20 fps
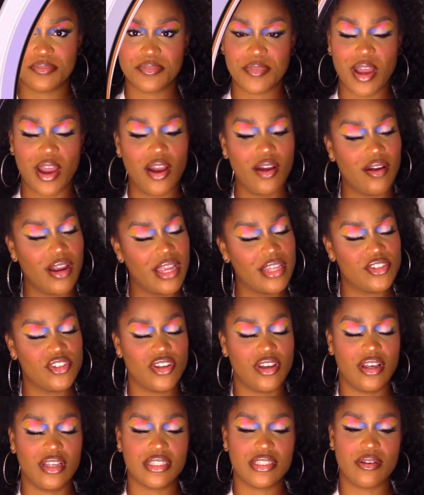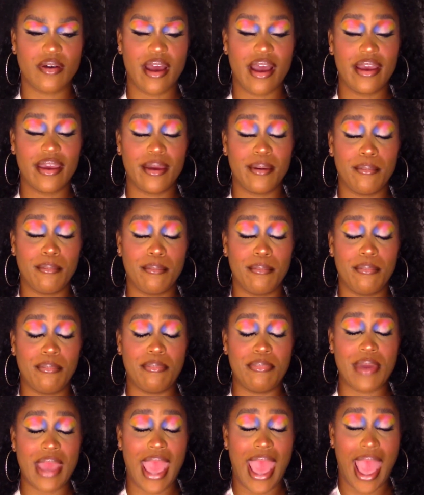All right, y'all. So I am
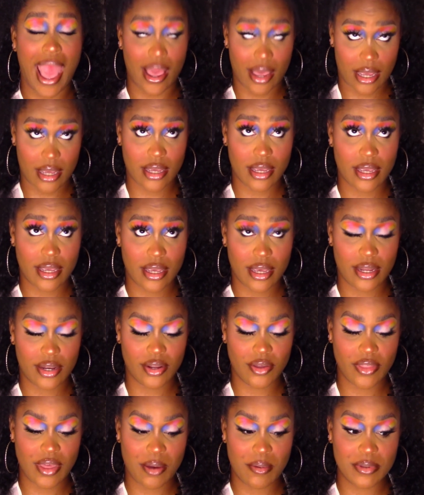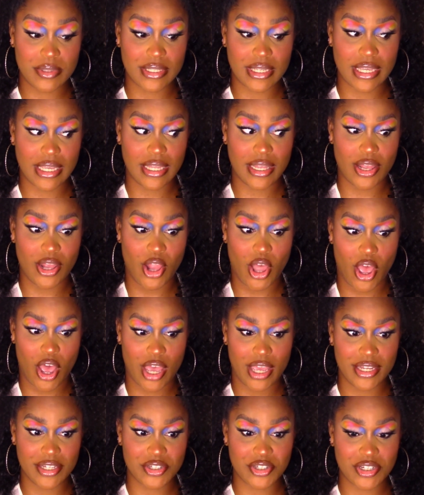back. I know that was a
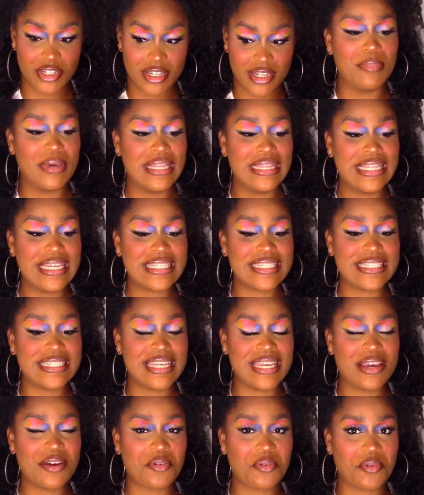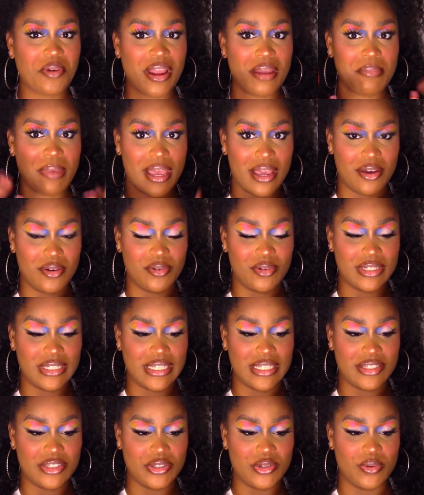lot, but let's dig right back on
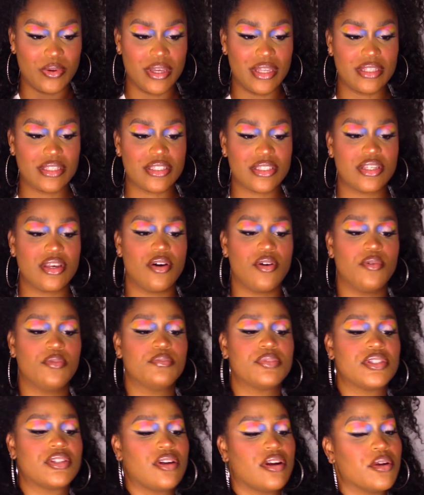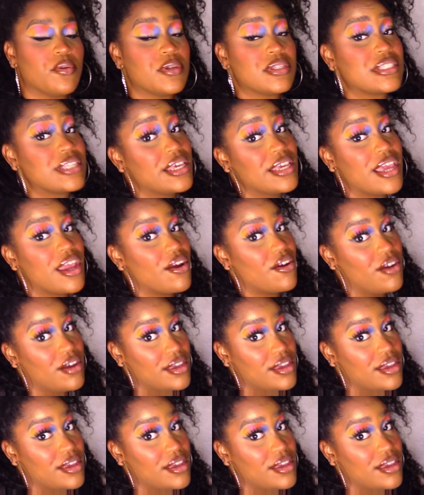into it. So starting with skincare